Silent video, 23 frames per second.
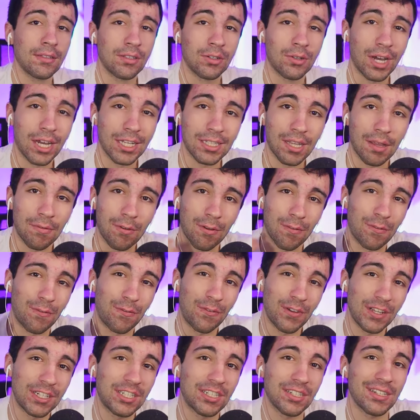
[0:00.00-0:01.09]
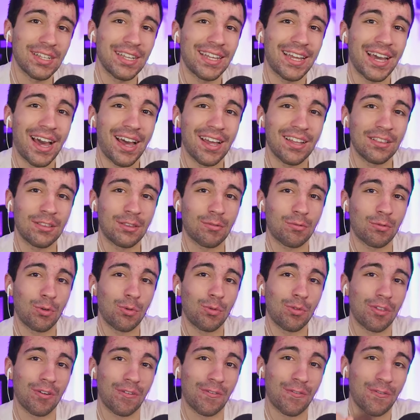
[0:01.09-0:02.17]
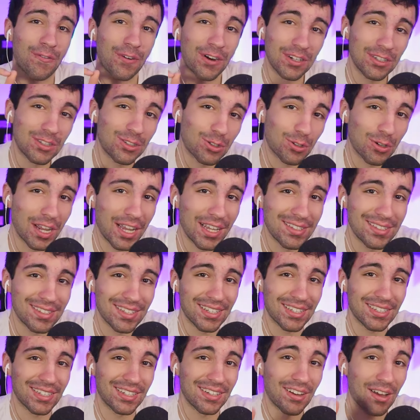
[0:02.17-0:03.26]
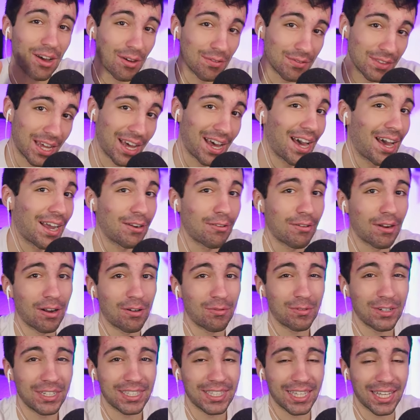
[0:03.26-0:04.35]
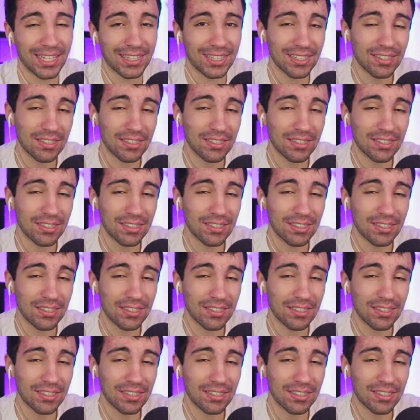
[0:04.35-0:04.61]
you guys have officially gotten through the first transition of the high ground retake.